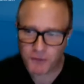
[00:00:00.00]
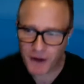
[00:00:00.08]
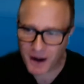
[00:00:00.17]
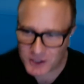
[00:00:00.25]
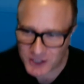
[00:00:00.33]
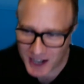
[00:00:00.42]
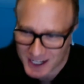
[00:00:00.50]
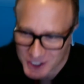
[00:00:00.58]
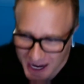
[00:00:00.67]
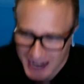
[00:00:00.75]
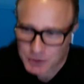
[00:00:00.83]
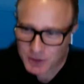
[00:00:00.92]
Fireside
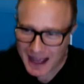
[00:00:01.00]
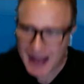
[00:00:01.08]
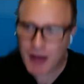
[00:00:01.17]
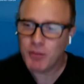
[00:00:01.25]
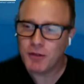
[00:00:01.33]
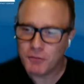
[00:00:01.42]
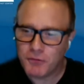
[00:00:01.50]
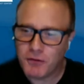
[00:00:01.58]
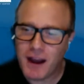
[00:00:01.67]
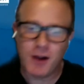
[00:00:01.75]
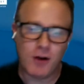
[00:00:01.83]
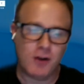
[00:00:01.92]
chats without the
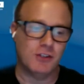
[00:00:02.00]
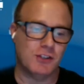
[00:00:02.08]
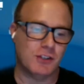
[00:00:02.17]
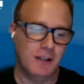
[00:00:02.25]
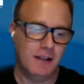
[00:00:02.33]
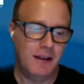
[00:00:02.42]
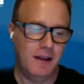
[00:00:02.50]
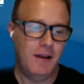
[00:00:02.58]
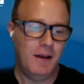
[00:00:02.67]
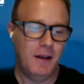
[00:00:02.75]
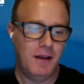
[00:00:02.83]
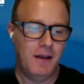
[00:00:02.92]
fires.
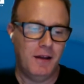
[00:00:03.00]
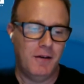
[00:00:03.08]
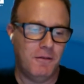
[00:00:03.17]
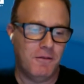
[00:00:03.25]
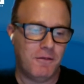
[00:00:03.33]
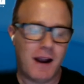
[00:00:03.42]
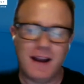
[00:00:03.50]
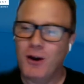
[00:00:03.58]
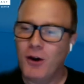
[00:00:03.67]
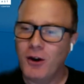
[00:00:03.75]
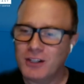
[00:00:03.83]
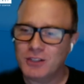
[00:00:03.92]
Friday,
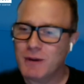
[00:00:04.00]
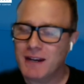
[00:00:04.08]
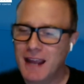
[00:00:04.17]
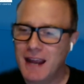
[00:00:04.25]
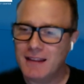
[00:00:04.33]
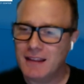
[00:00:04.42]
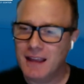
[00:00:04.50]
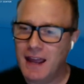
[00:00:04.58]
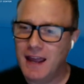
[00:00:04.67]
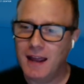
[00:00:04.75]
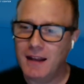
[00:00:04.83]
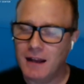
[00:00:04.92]
August 28th,
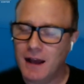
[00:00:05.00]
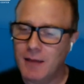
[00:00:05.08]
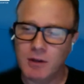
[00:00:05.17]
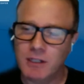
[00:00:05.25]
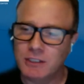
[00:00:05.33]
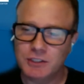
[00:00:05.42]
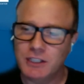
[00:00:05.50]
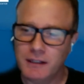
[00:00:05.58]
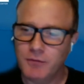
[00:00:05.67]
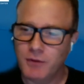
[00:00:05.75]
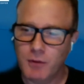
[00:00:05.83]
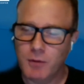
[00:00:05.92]
and I'm going to steal
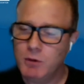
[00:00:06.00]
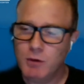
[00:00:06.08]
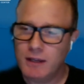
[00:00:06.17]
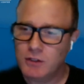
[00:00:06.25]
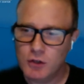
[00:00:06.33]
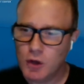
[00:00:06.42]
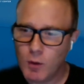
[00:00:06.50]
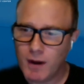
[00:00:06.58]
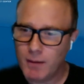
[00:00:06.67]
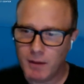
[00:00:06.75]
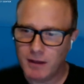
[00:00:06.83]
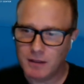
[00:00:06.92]
it from him. You guys know what
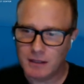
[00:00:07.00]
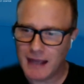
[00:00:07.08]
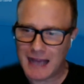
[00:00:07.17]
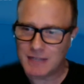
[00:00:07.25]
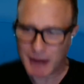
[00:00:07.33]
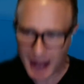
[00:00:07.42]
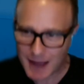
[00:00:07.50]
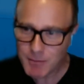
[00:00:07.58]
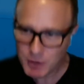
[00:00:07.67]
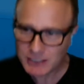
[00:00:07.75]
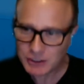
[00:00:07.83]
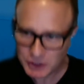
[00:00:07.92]
I'm about to ask, but I'm
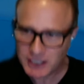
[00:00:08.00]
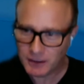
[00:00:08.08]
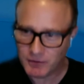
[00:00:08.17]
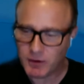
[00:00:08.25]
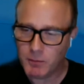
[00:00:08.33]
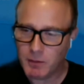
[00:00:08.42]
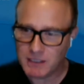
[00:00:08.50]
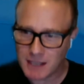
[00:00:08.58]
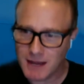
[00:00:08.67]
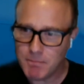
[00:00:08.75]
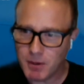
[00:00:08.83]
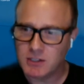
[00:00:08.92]
going to steal it from him because
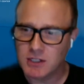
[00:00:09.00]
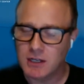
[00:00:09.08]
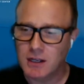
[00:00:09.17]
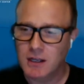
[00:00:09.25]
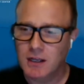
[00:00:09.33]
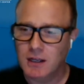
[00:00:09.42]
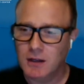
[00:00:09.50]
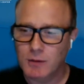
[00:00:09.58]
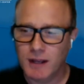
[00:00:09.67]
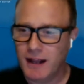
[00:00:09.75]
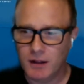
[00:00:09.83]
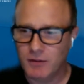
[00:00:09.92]
I'm buzzing. We
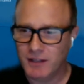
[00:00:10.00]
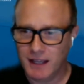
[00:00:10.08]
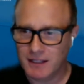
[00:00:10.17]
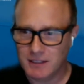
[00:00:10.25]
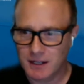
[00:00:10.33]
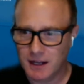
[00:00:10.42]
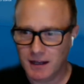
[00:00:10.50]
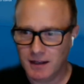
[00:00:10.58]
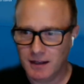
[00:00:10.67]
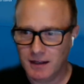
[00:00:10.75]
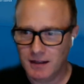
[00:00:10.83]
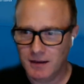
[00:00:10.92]
got a hell of a guest today.
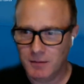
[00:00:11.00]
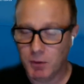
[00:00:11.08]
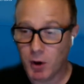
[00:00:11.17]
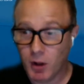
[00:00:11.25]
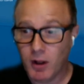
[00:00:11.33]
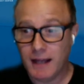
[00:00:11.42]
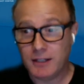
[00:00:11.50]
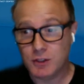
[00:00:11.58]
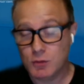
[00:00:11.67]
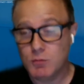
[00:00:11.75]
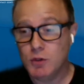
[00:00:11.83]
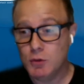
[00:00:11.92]
Paul, I
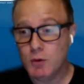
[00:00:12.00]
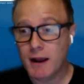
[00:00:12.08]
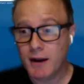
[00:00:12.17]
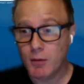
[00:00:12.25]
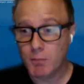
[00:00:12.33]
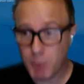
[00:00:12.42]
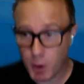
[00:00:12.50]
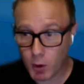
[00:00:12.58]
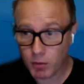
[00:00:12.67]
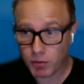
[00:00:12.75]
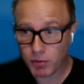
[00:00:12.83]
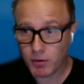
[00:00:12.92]
assume you and I are
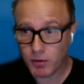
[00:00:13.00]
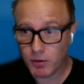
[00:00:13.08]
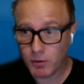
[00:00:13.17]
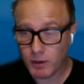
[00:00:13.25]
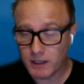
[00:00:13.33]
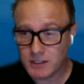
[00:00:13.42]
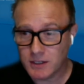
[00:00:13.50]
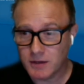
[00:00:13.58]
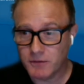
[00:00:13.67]
both, what is it?